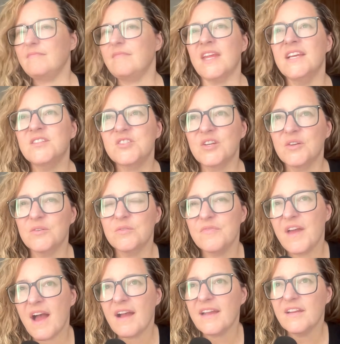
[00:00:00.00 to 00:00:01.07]
And so
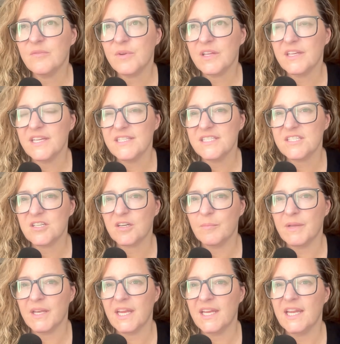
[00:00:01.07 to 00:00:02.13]
that can really determine
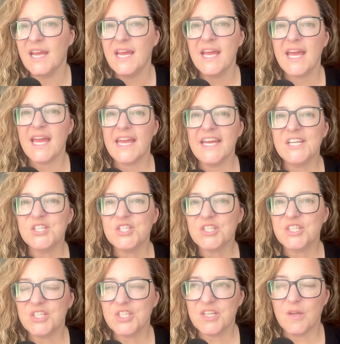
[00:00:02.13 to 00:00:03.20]
it. Each
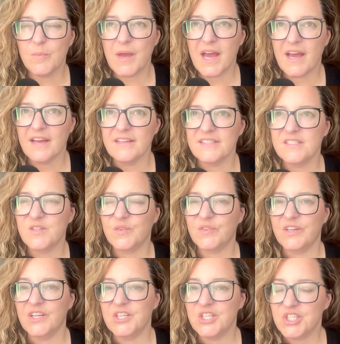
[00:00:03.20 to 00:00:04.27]
ship has
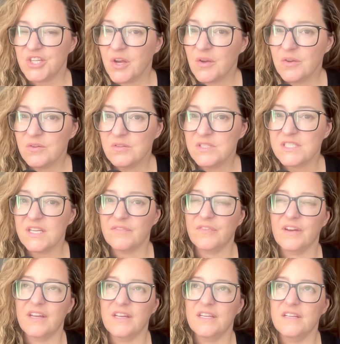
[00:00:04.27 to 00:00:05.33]
different shows,
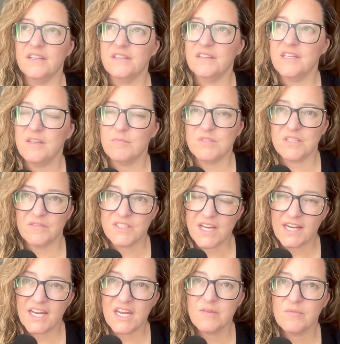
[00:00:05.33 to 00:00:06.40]
different themes of
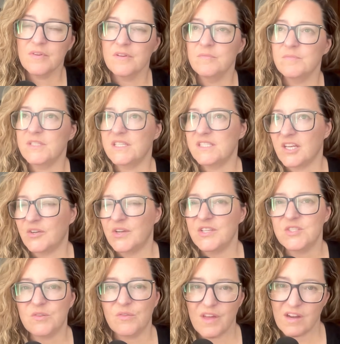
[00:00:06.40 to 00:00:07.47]
dining rooms, et cetera. So
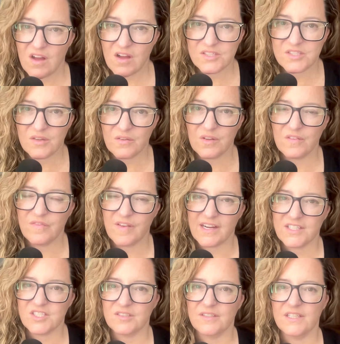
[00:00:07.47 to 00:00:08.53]
that also could
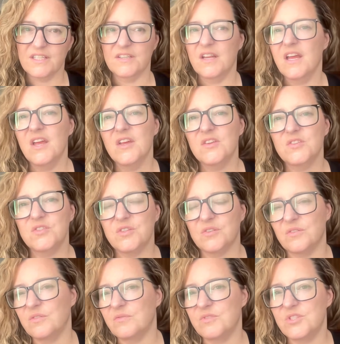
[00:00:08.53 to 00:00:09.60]
factor in
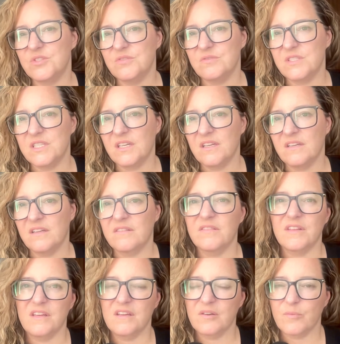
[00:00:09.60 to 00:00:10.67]
to choosing
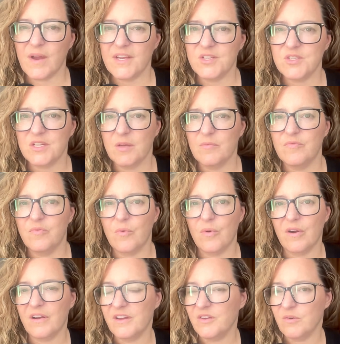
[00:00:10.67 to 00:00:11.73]
the right ship for
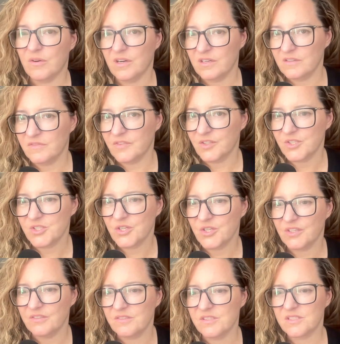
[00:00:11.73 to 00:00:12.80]
your first
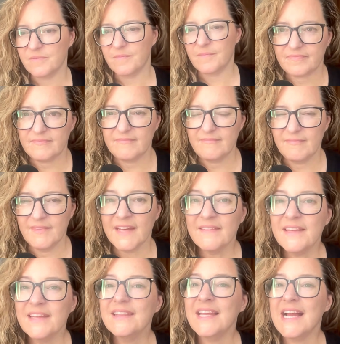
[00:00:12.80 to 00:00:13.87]
cruise. And
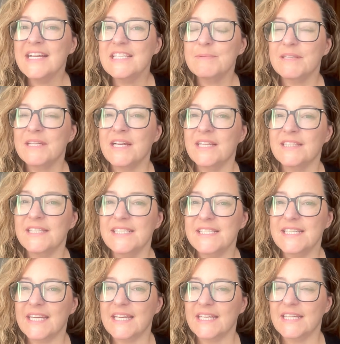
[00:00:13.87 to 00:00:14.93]
then last but not least
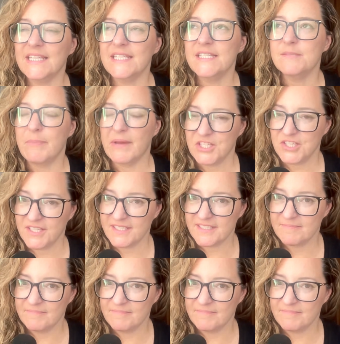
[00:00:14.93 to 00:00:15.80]
is budget.